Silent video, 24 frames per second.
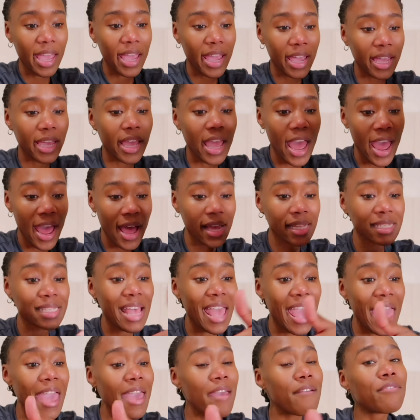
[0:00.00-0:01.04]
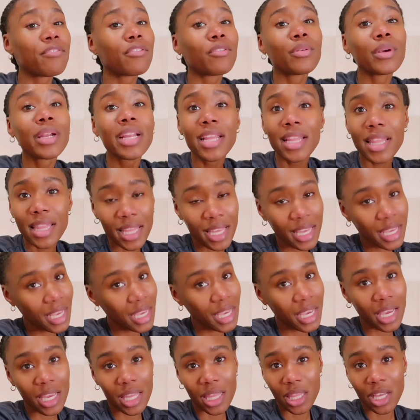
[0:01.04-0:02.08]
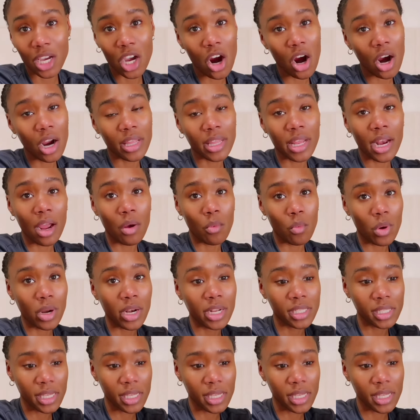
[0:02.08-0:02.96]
It has everything in the car that I wanted